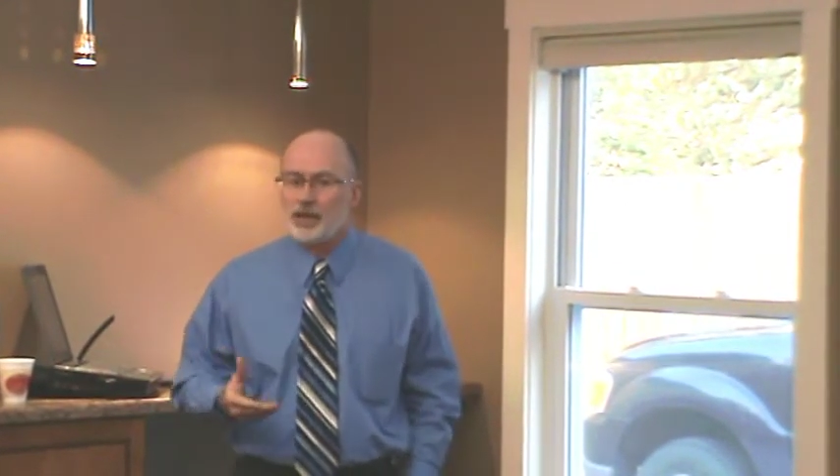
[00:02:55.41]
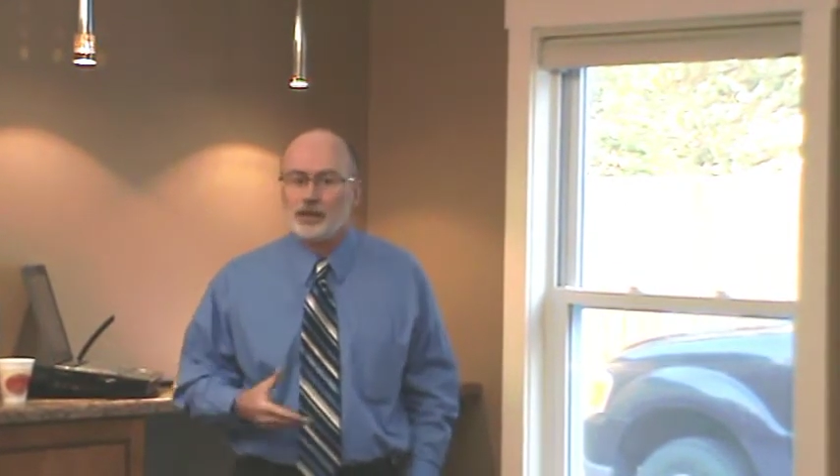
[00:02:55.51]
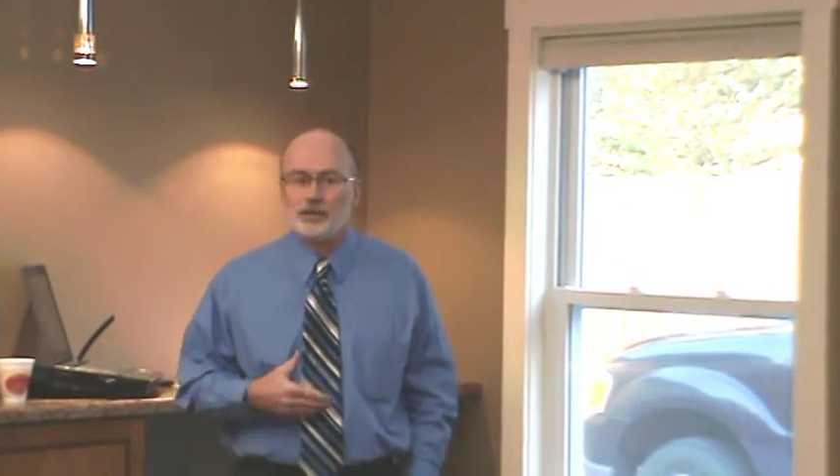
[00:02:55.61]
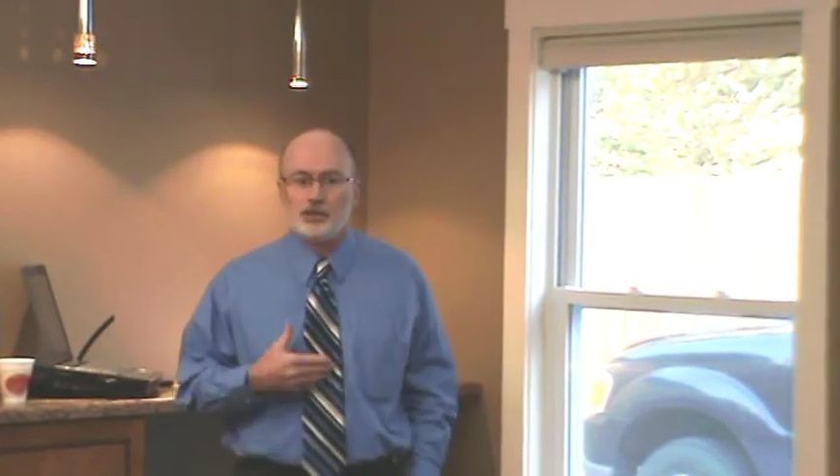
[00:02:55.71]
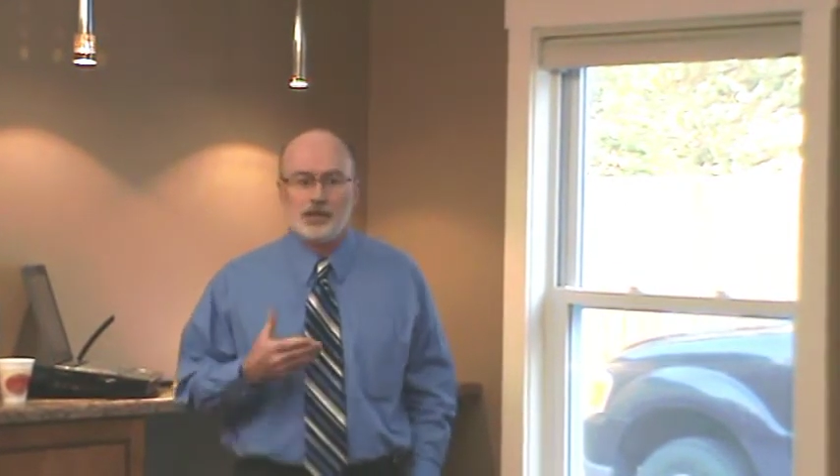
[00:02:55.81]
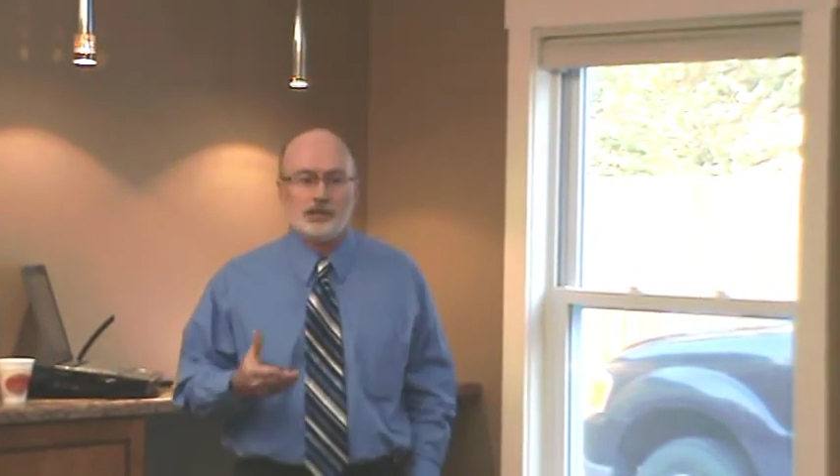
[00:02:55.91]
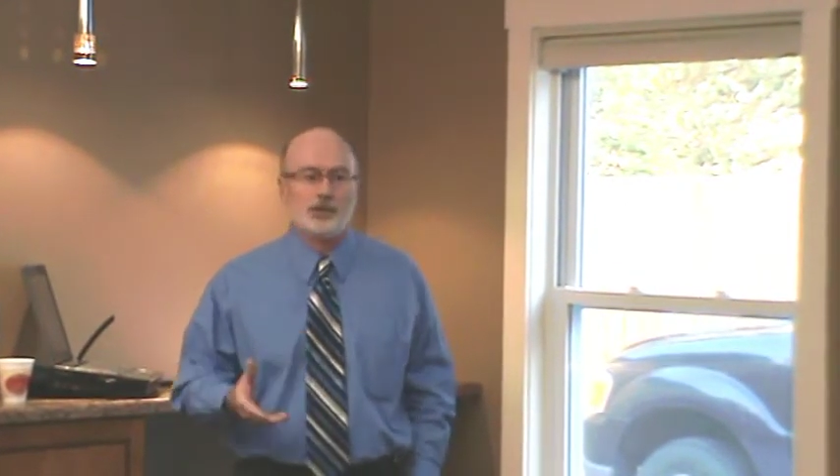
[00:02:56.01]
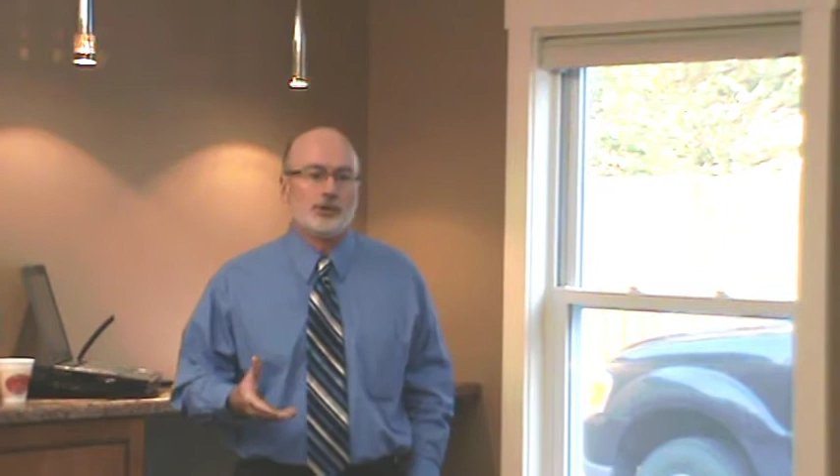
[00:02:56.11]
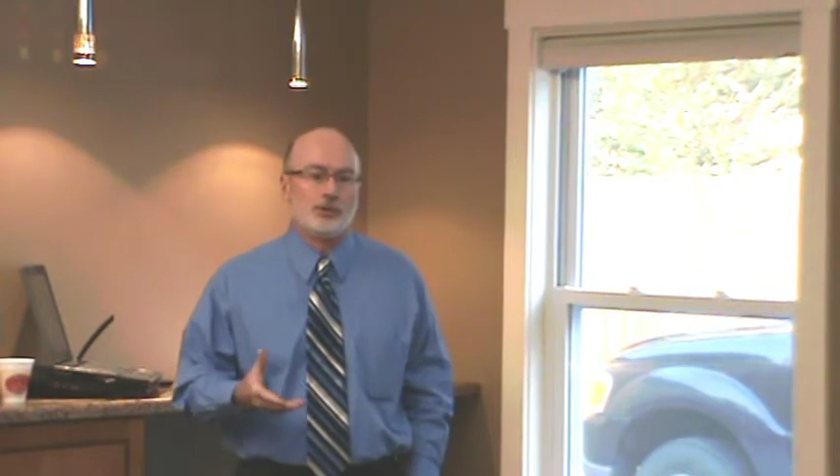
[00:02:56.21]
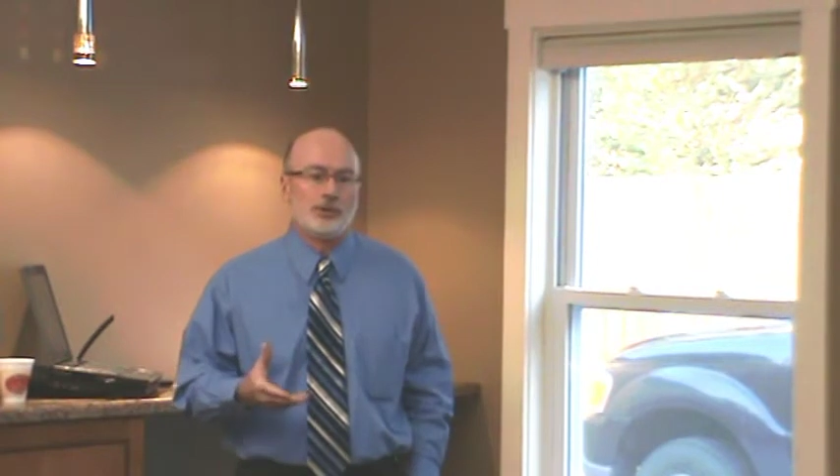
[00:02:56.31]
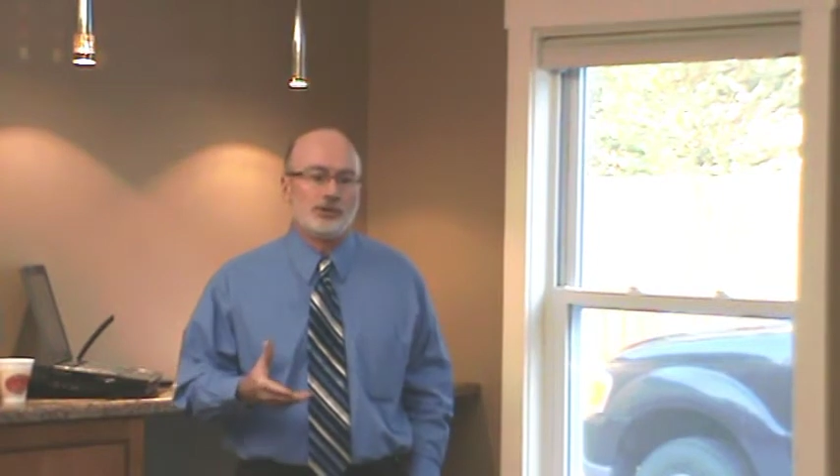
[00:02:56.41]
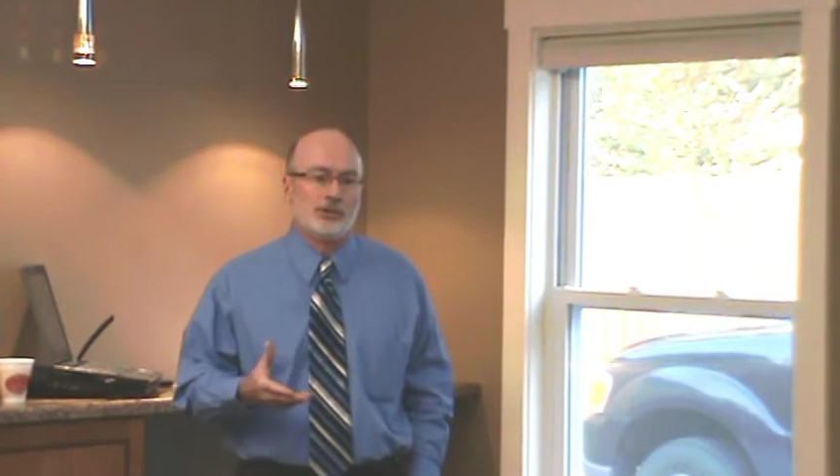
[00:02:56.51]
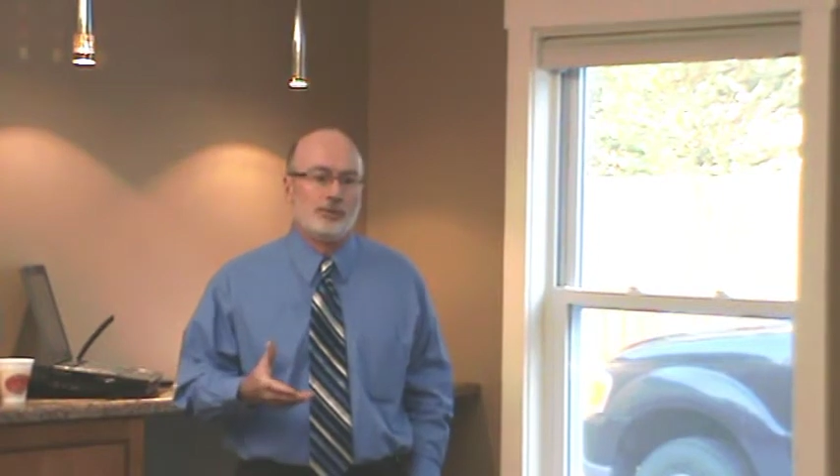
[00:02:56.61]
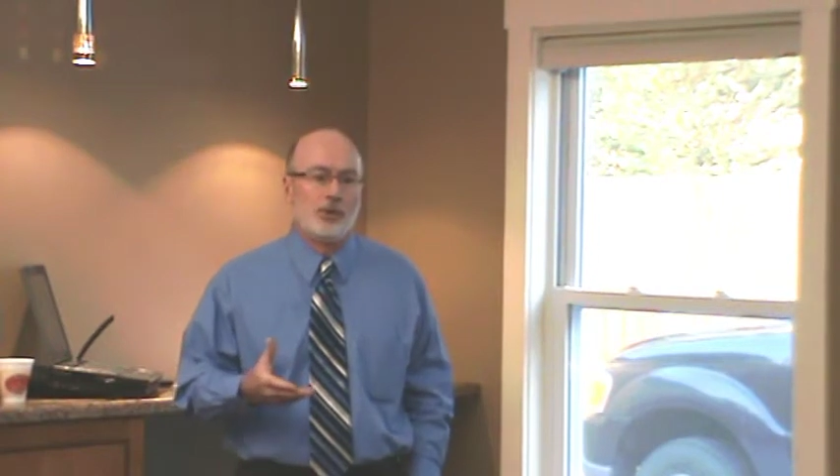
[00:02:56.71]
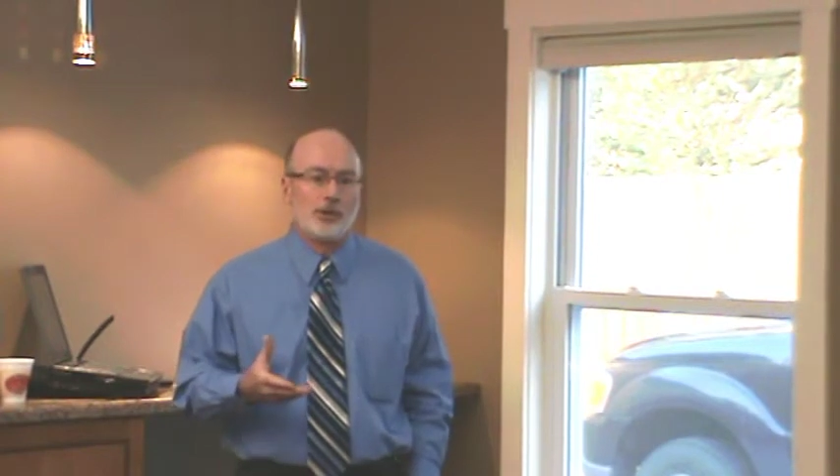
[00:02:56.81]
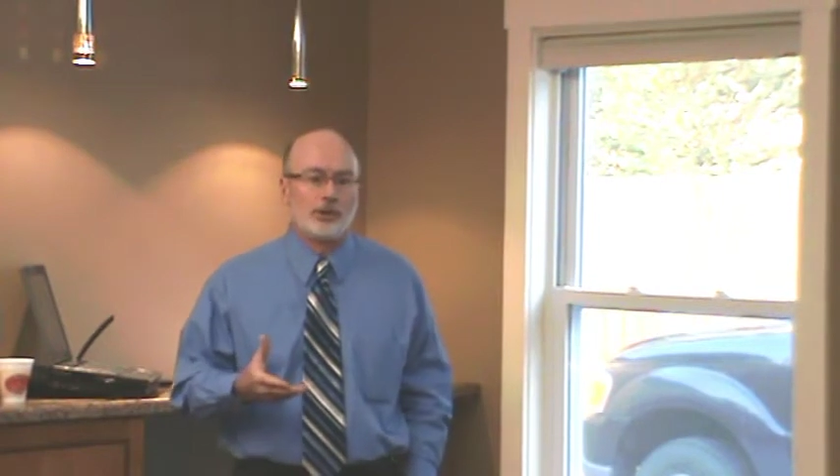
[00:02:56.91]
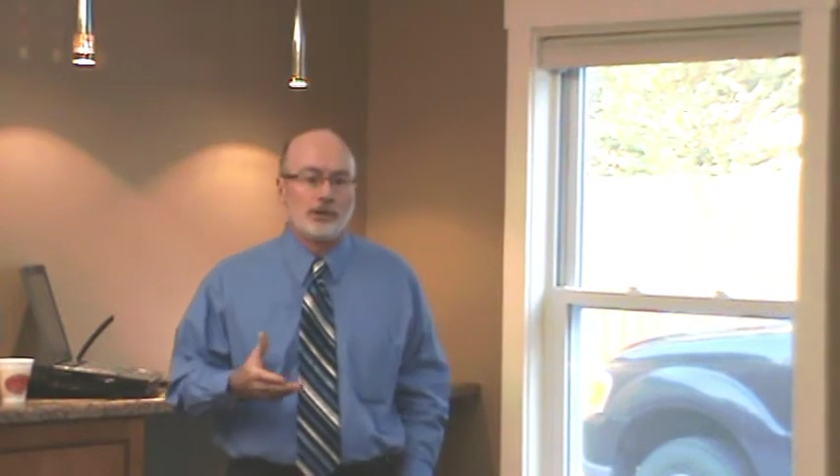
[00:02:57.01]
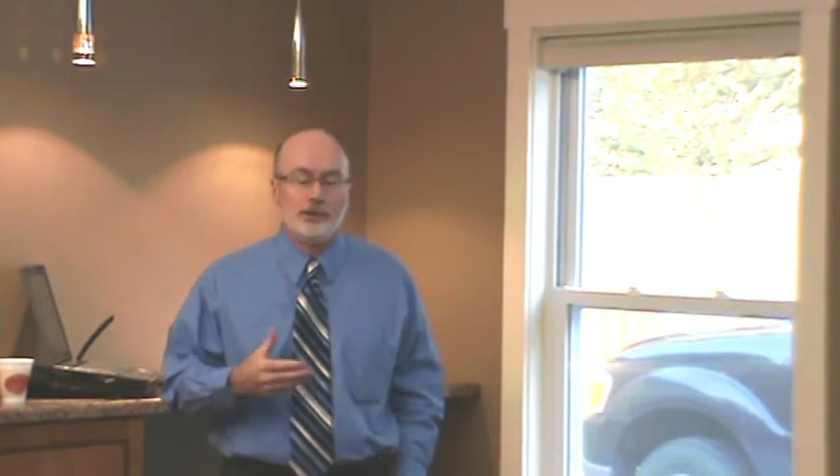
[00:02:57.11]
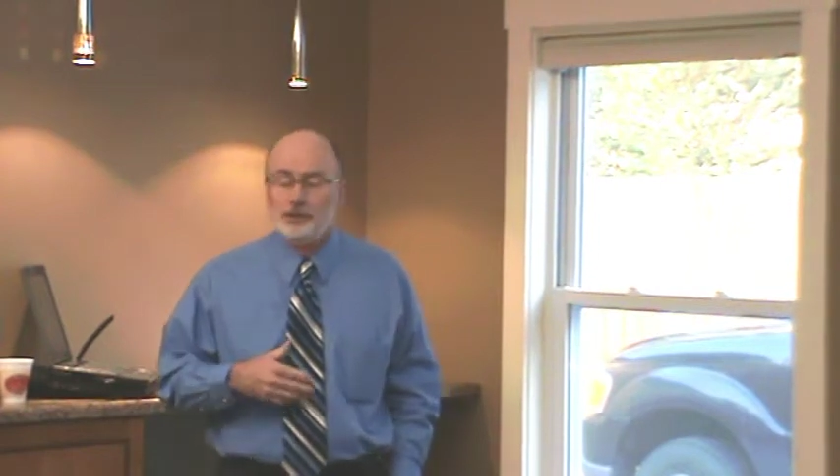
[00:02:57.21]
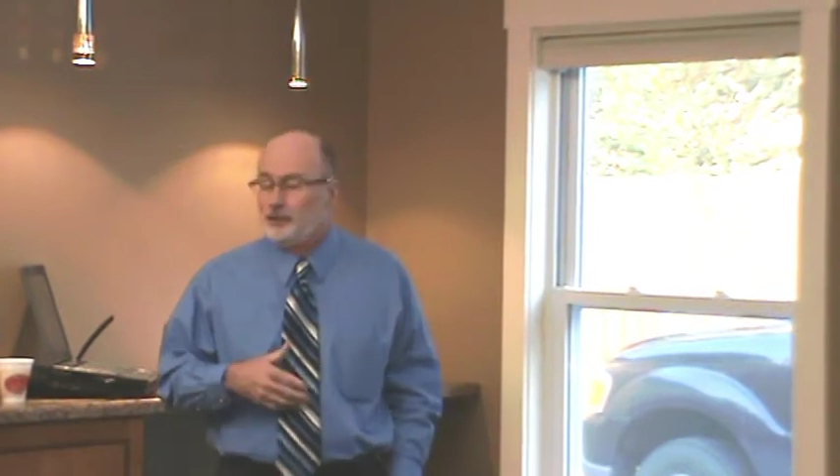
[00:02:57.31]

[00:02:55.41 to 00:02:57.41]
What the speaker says: manage, easier to support.